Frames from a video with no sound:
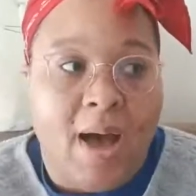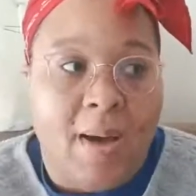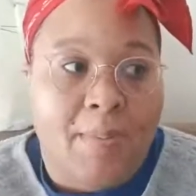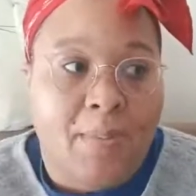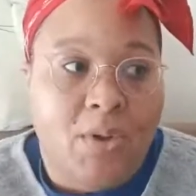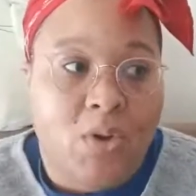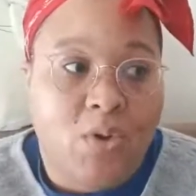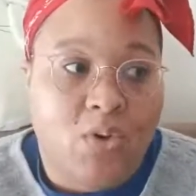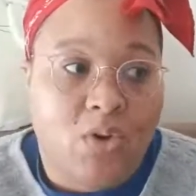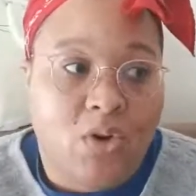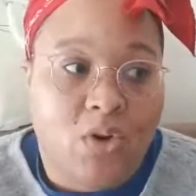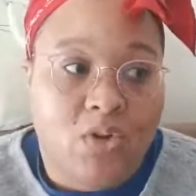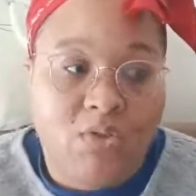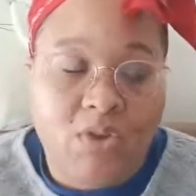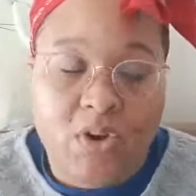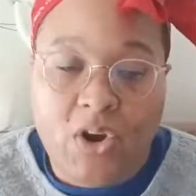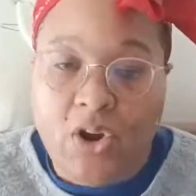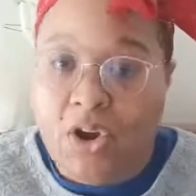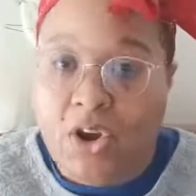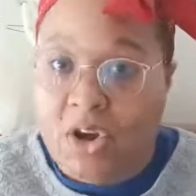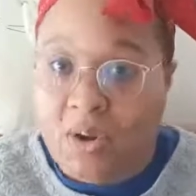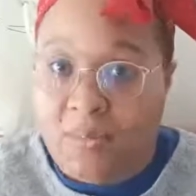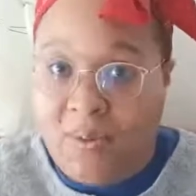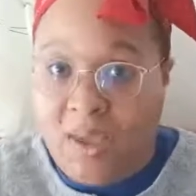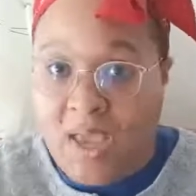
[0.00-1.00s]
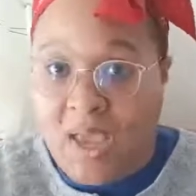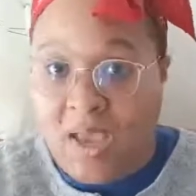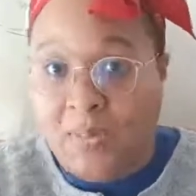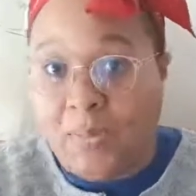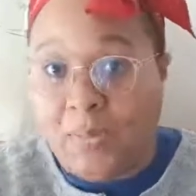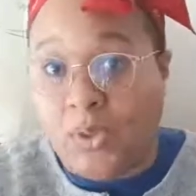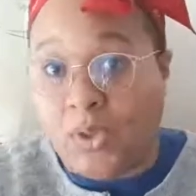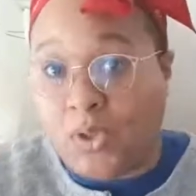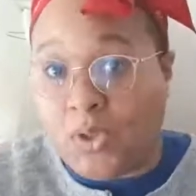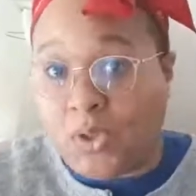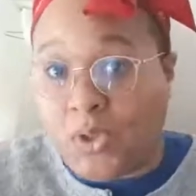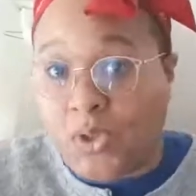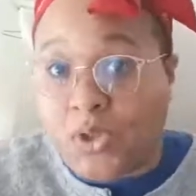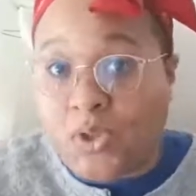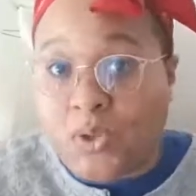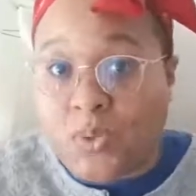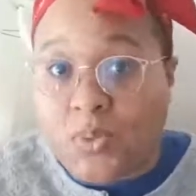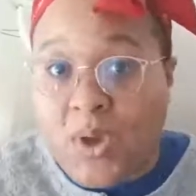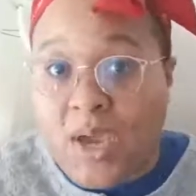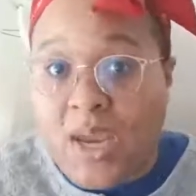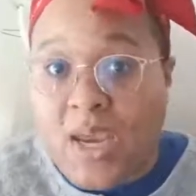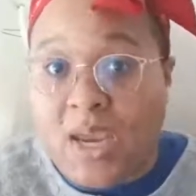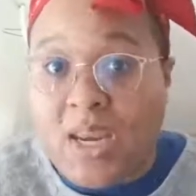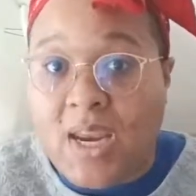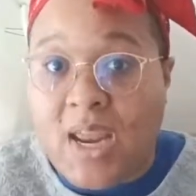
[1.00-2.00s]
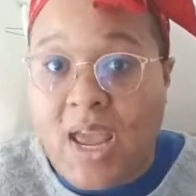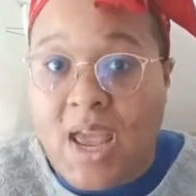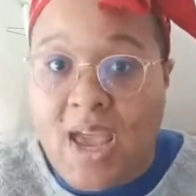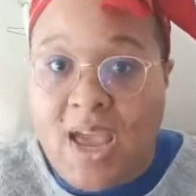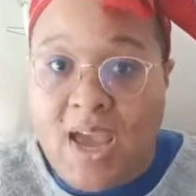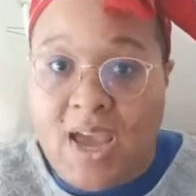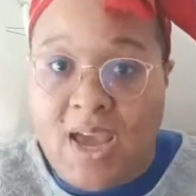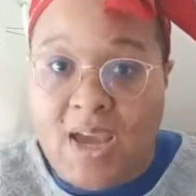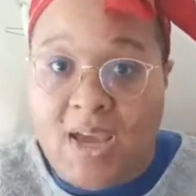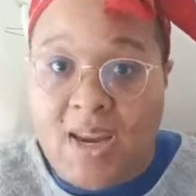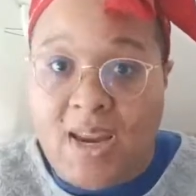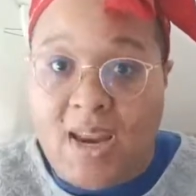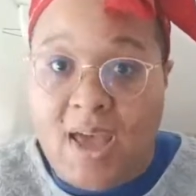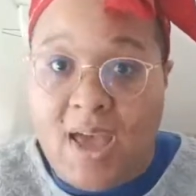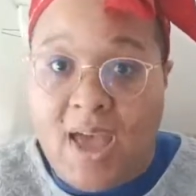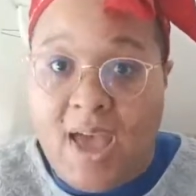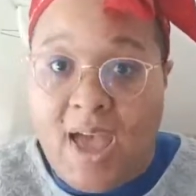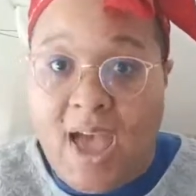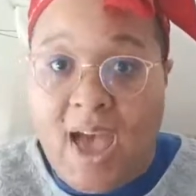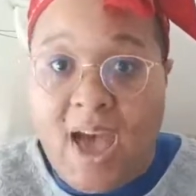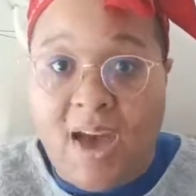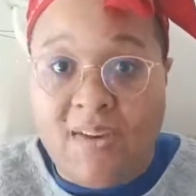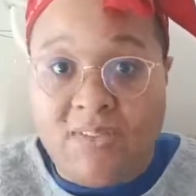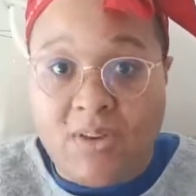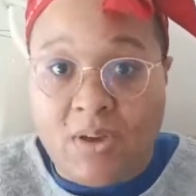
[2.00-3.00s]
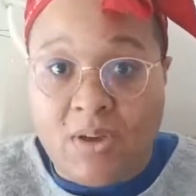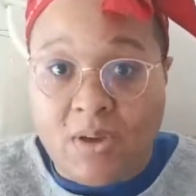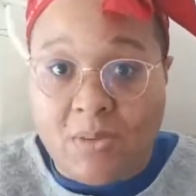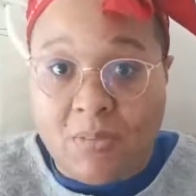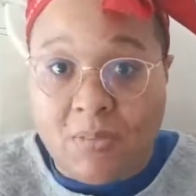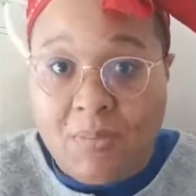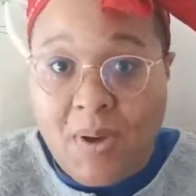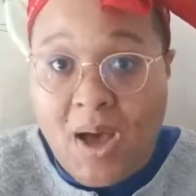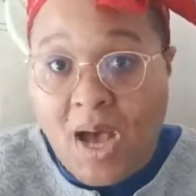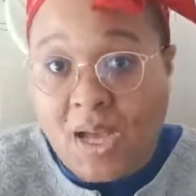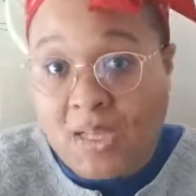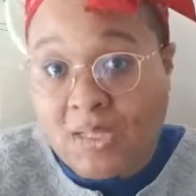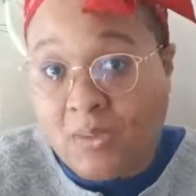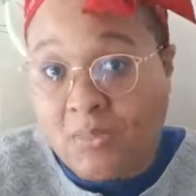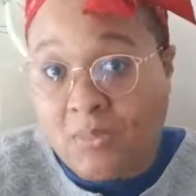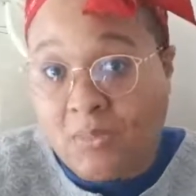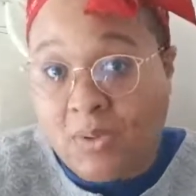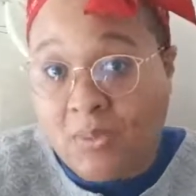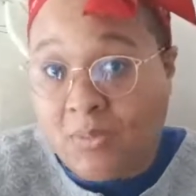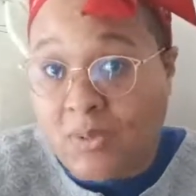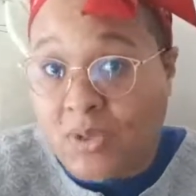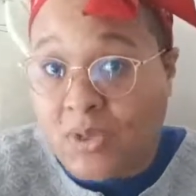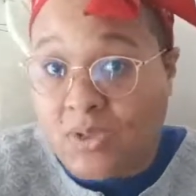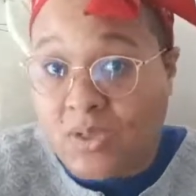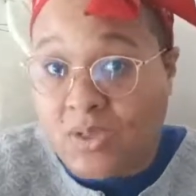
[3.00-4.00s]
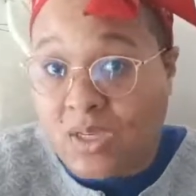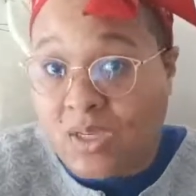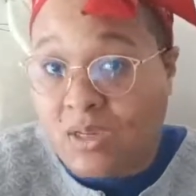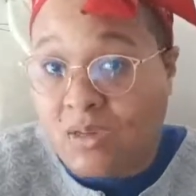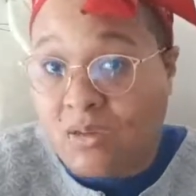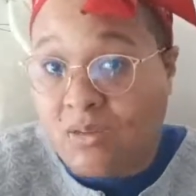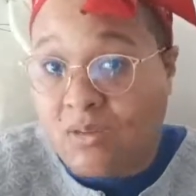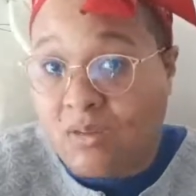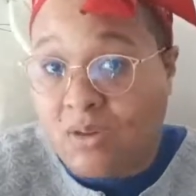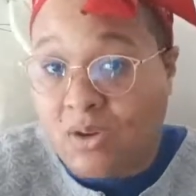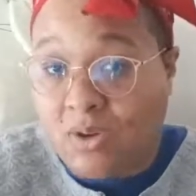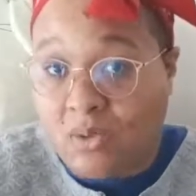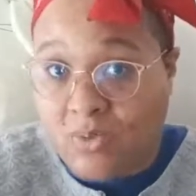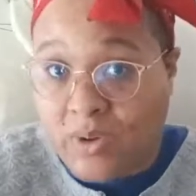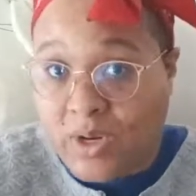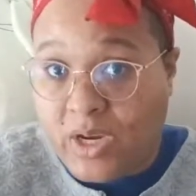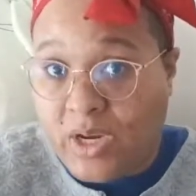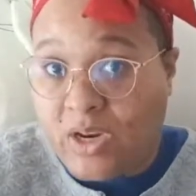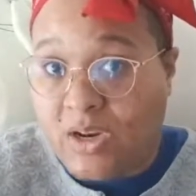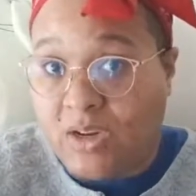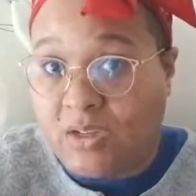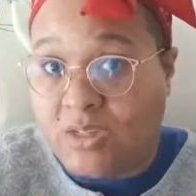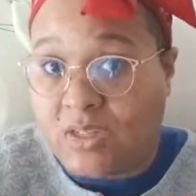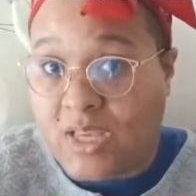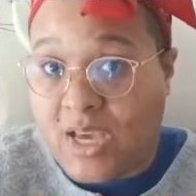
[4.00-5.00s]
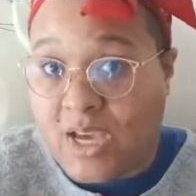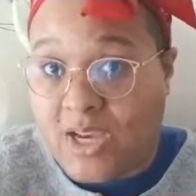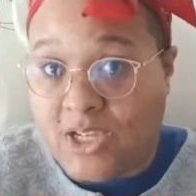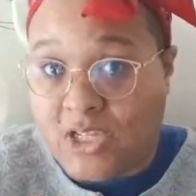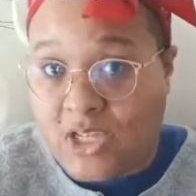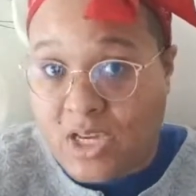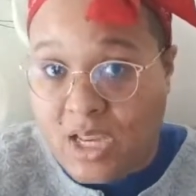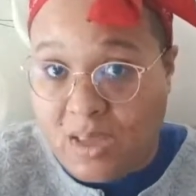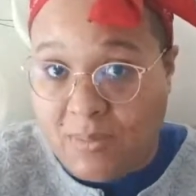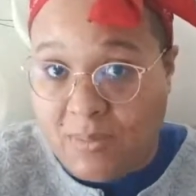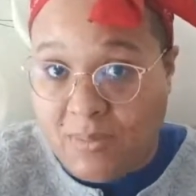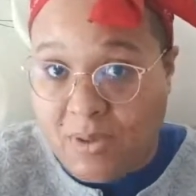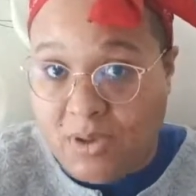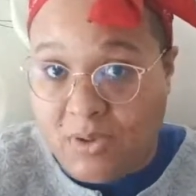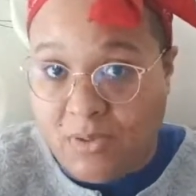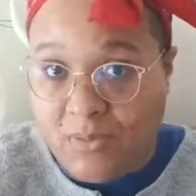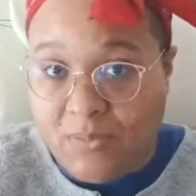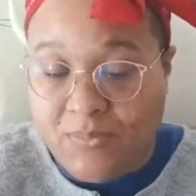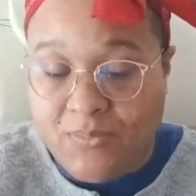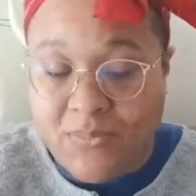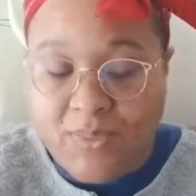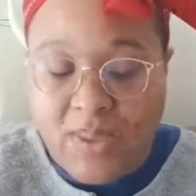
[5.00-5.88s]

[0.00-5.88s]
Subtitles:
in order for her to be able to lose weight and have a possible music career / debut.